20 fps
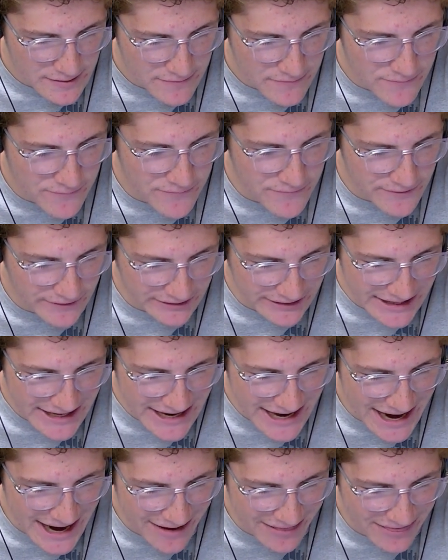
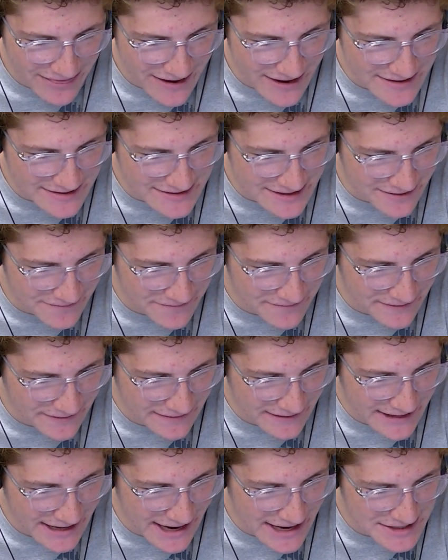Philly, I think,
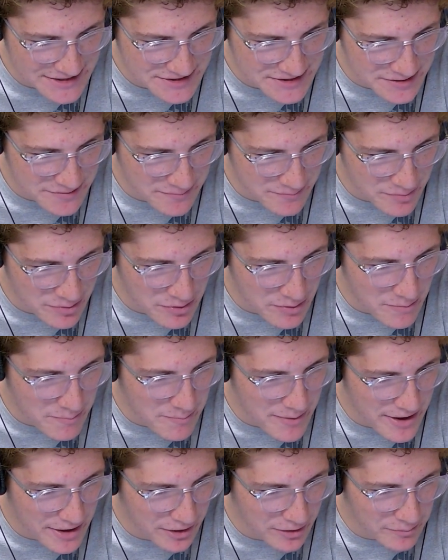definitely has the
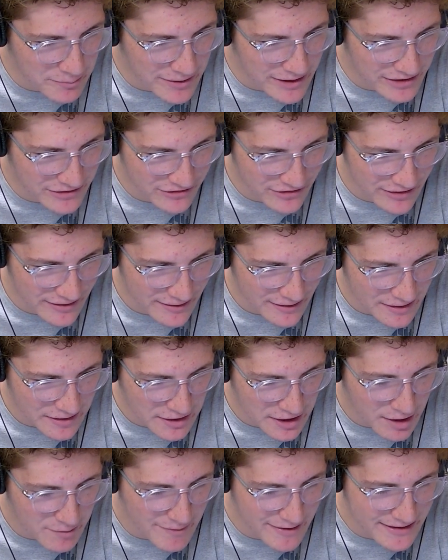better pitching
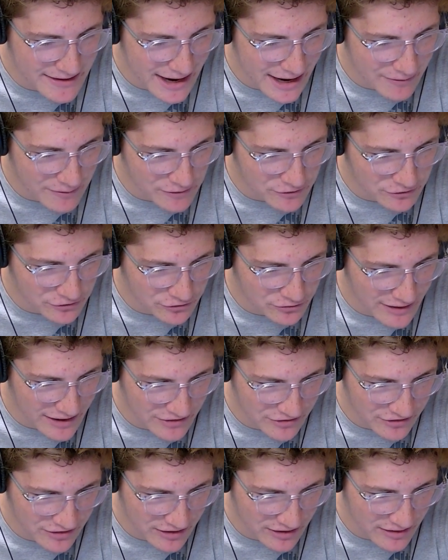coming down the
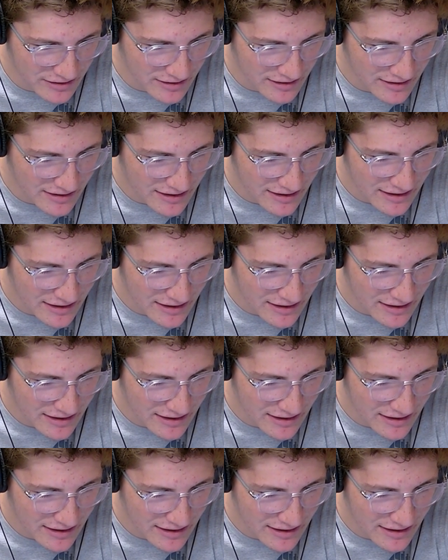stretch here.